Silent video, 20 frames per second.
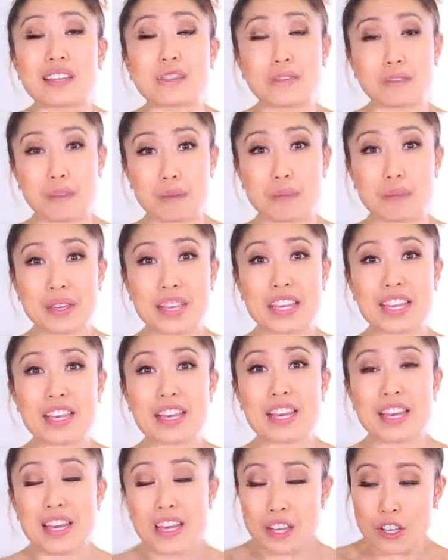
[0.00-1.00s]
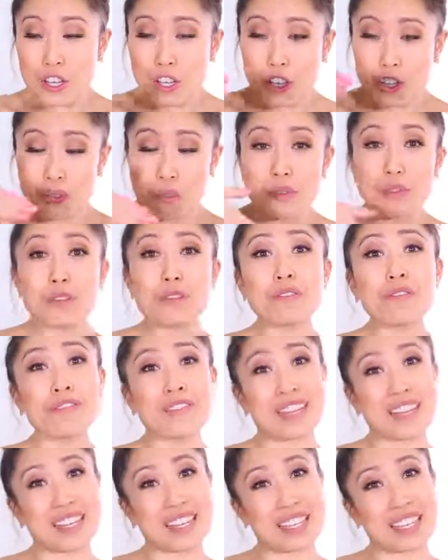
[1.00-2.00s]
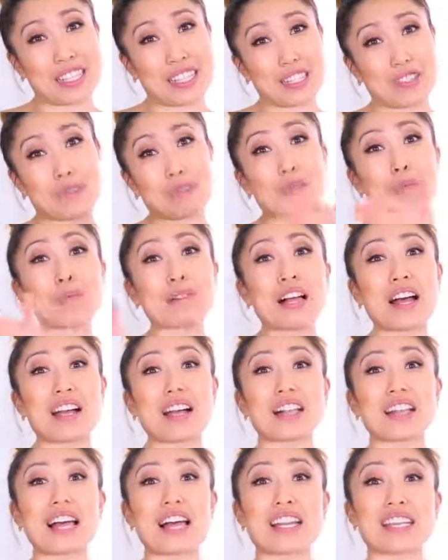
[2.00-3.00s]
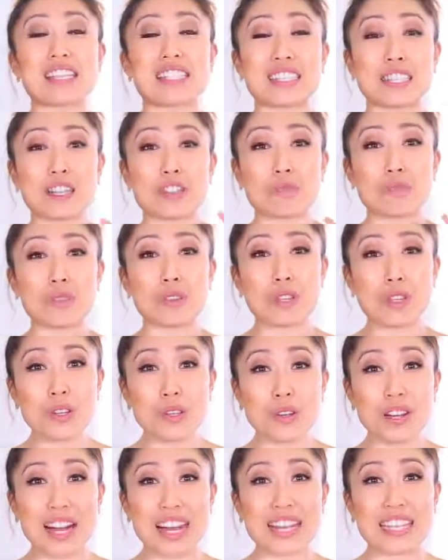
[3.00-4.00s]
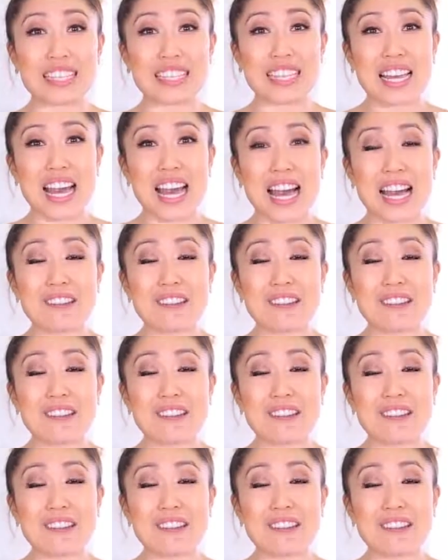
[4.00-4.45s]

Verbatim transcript: And for me, through fitness, through Blogilates, and through you guys,